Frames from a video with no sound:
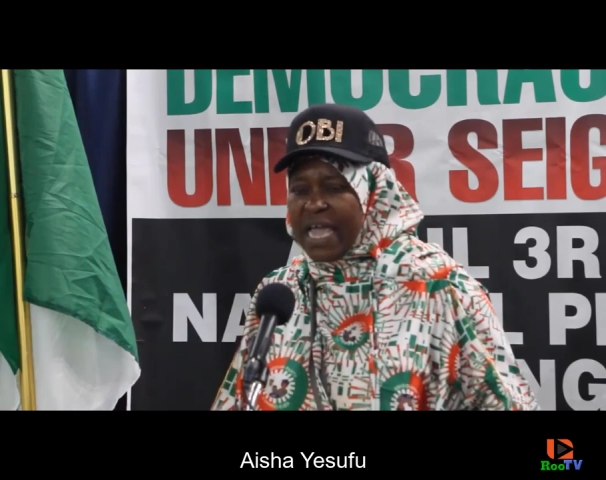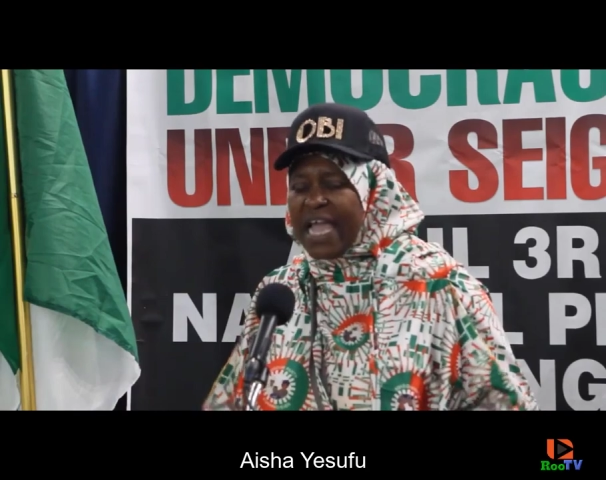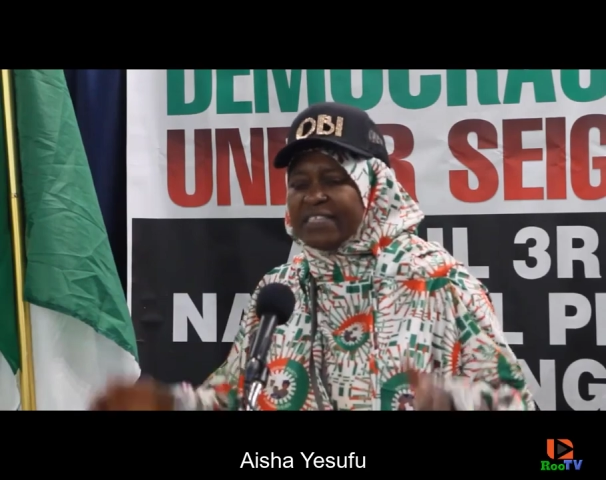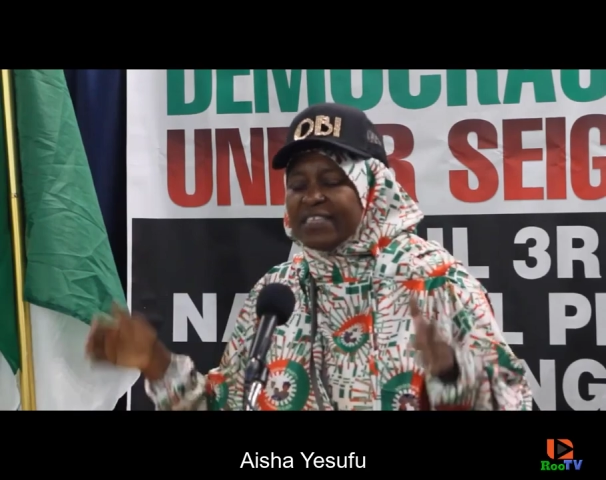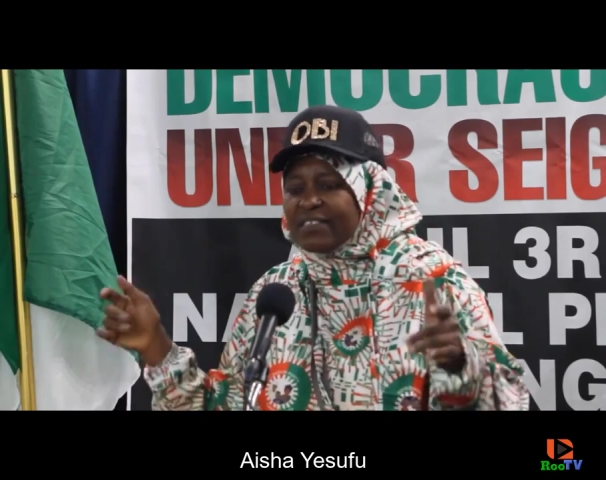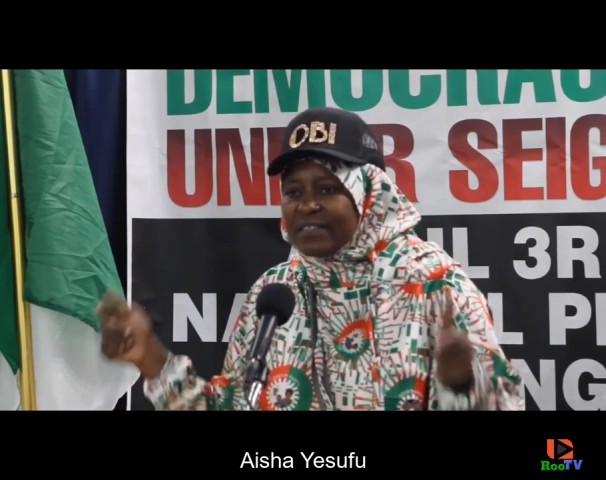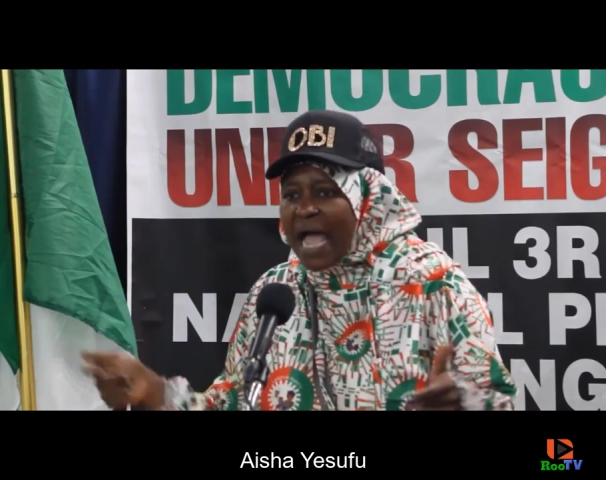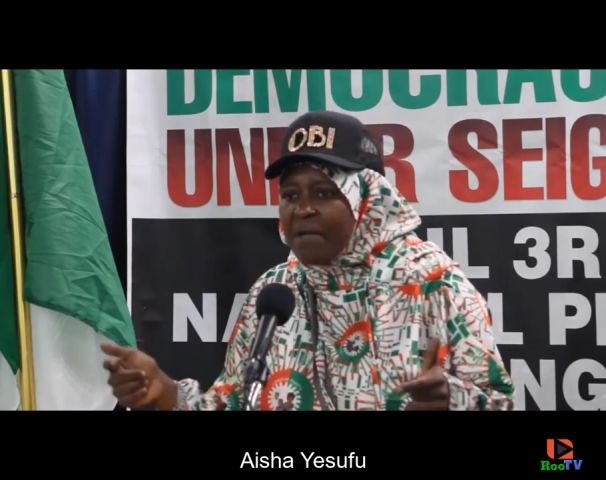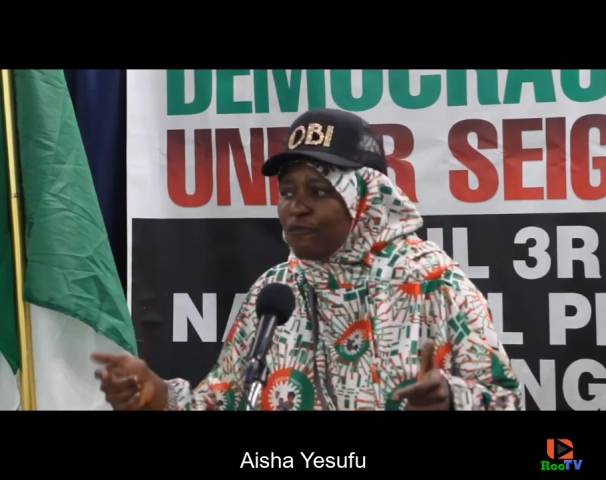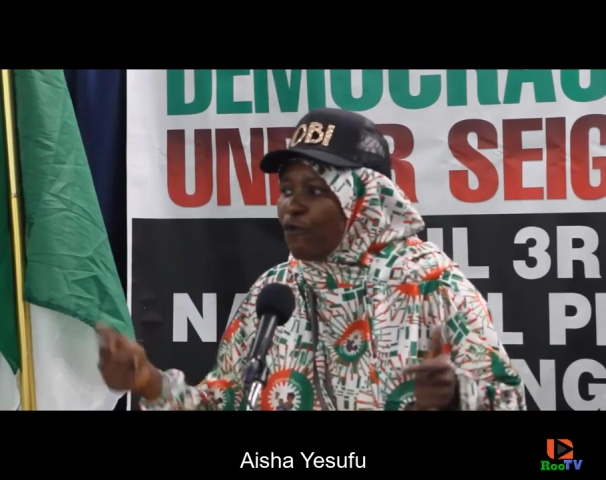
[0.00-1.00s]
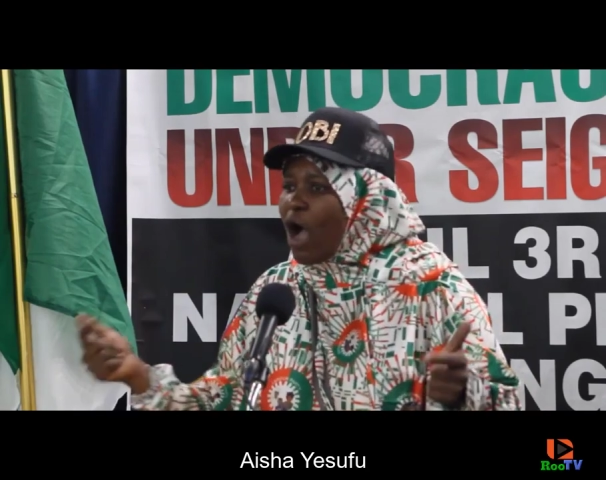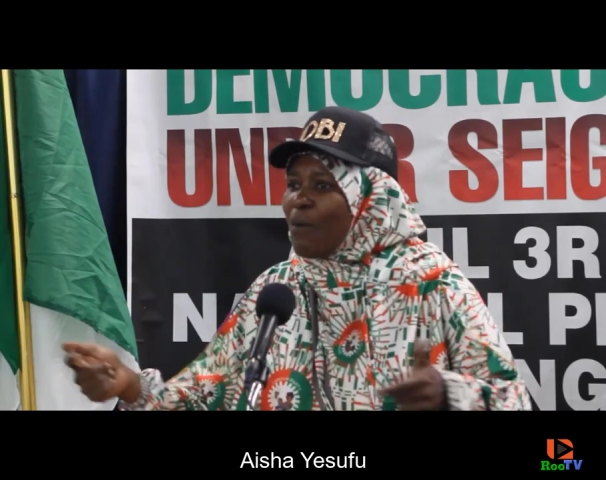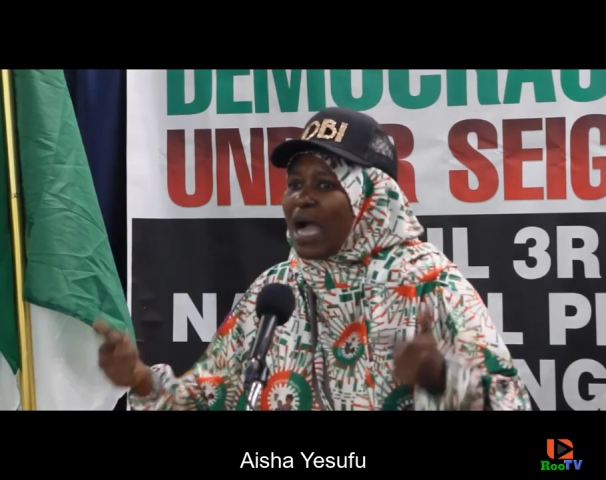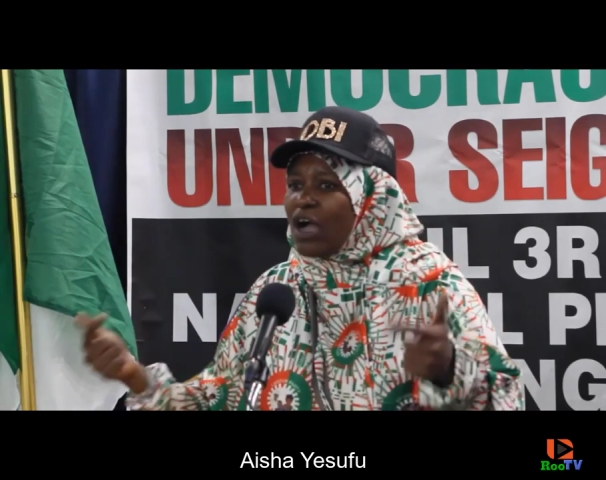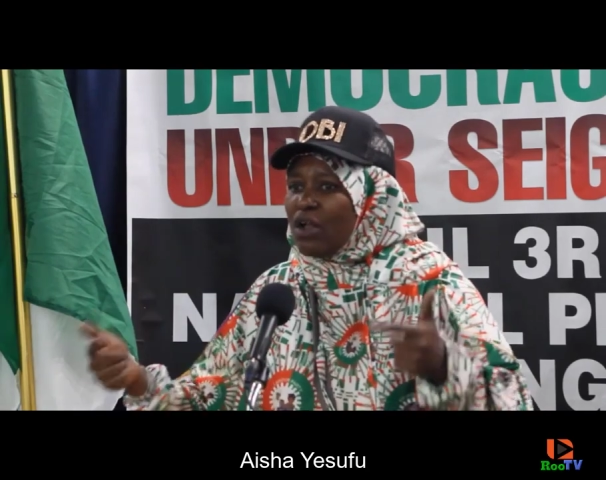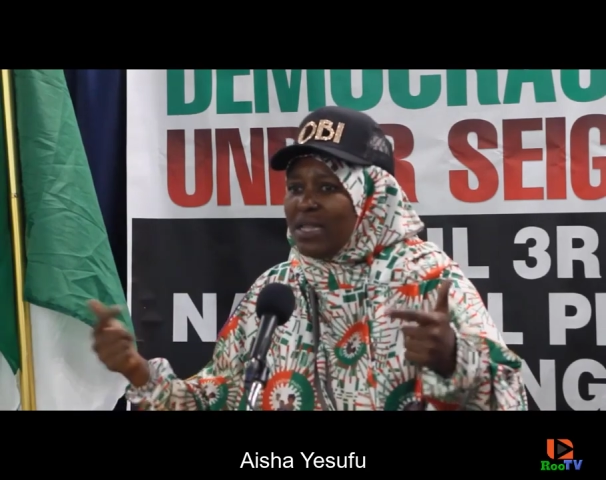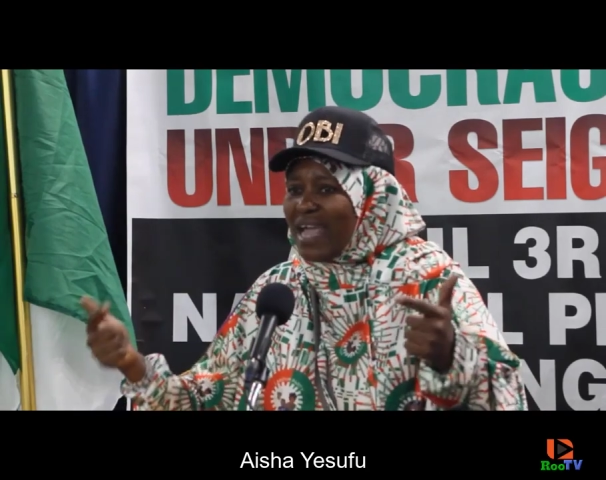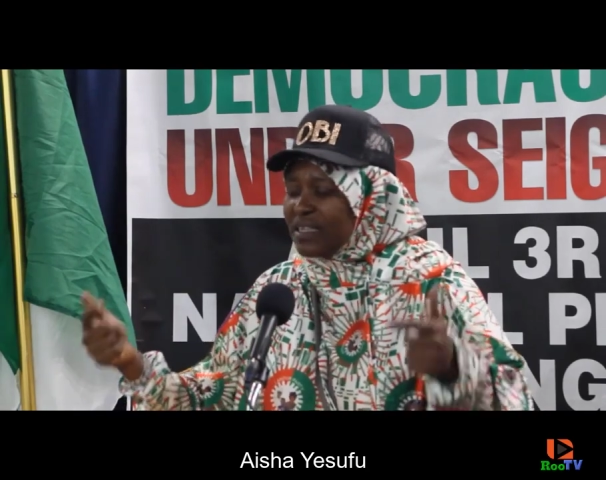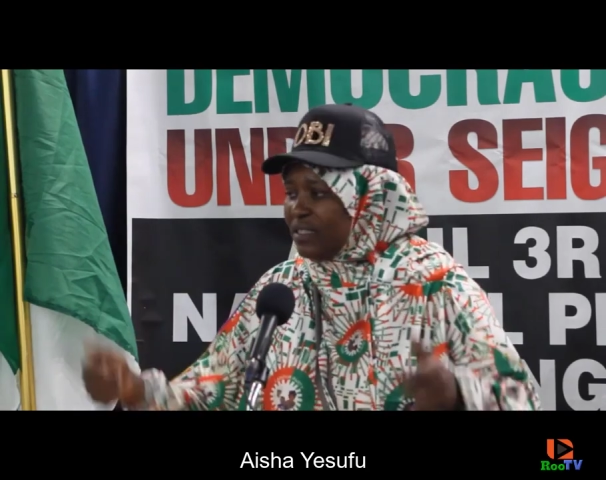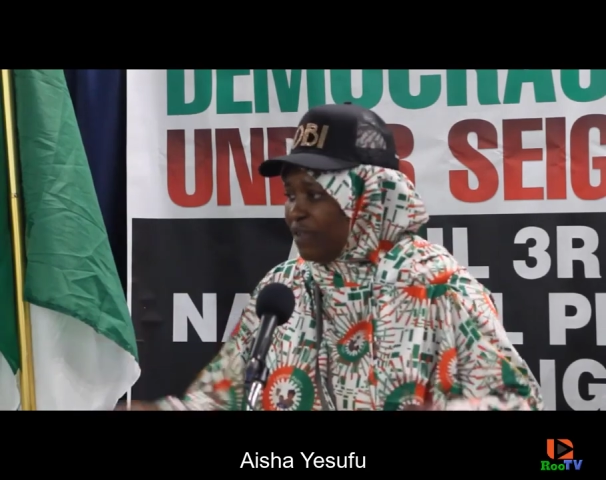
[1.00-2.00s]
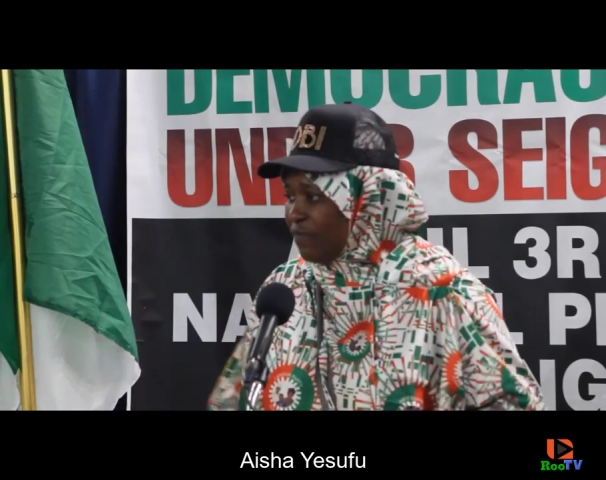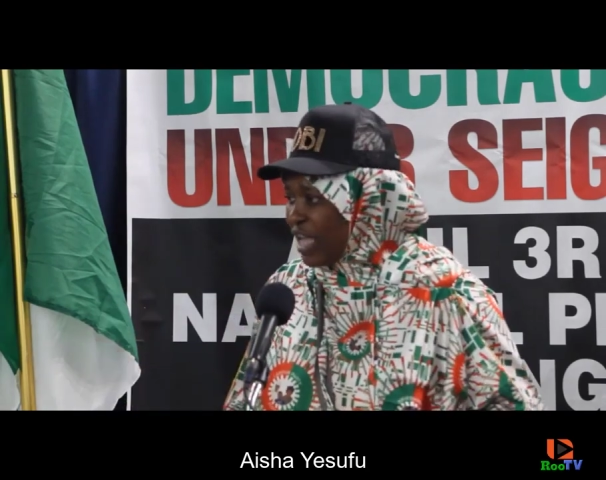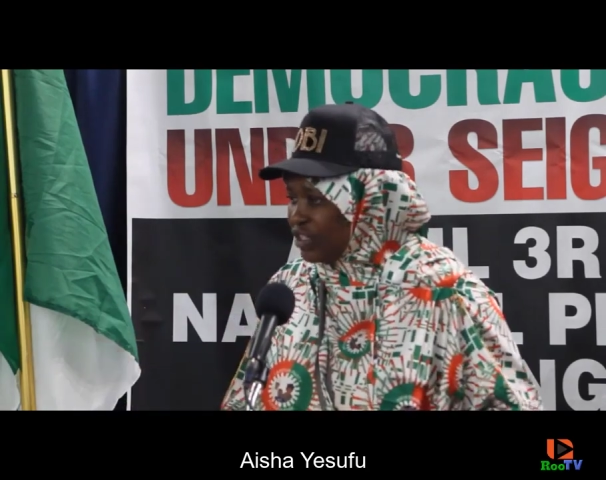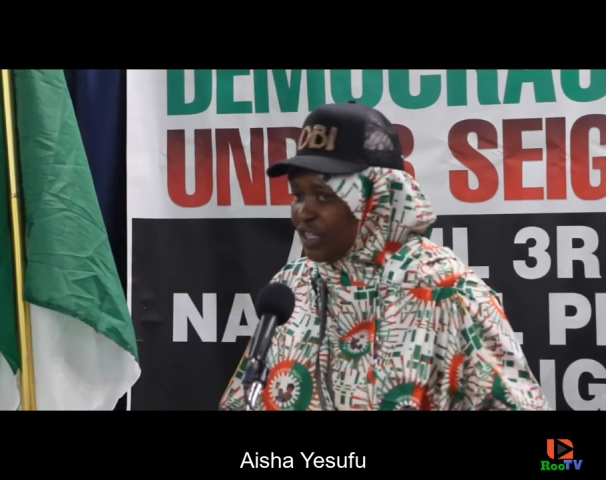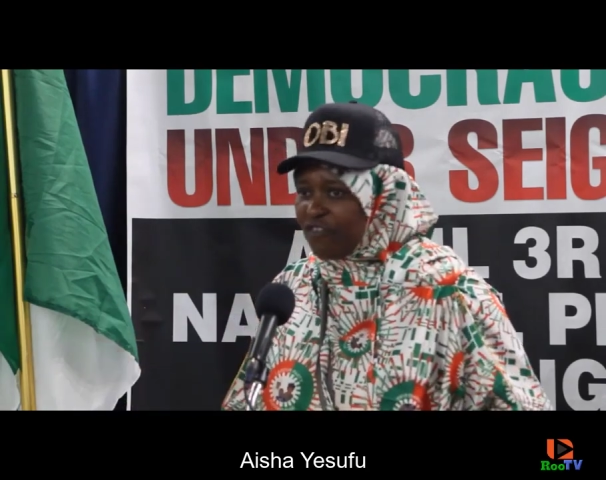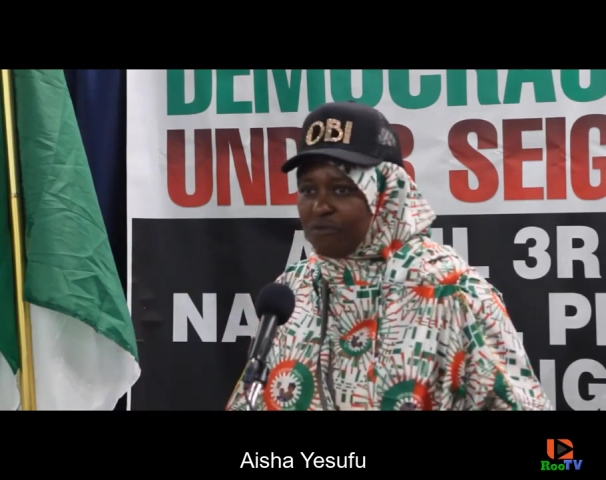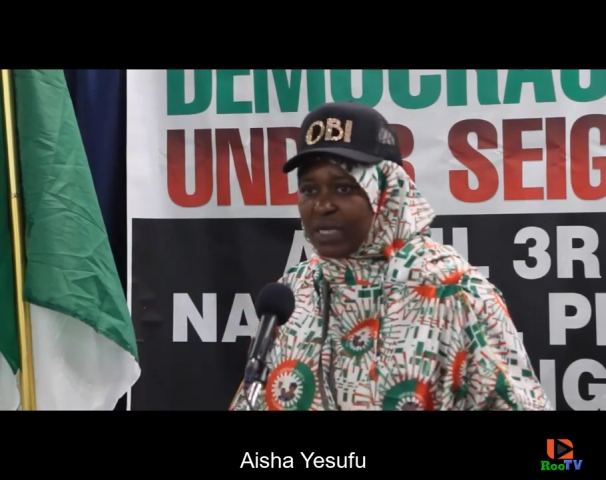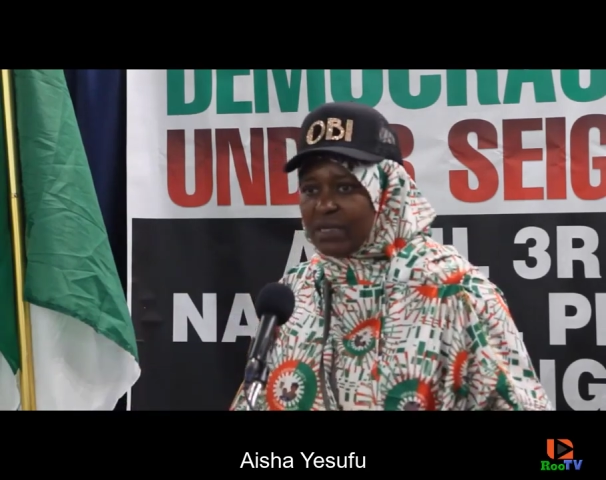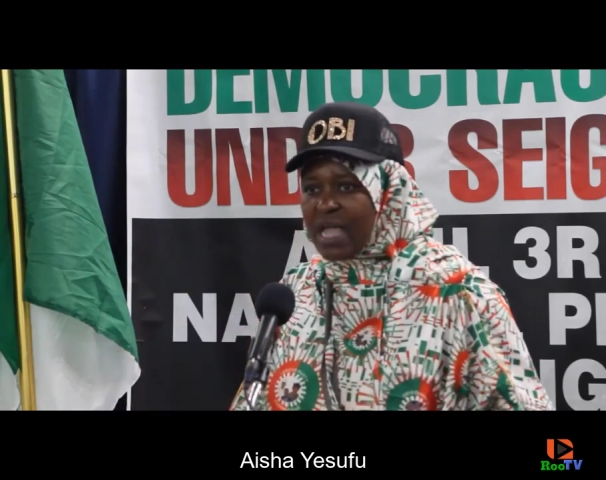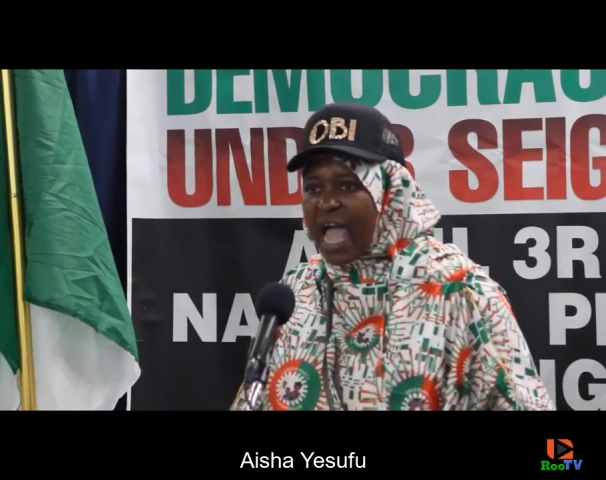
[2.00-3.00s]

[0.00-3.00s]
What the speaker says: It is time for our collective achievement.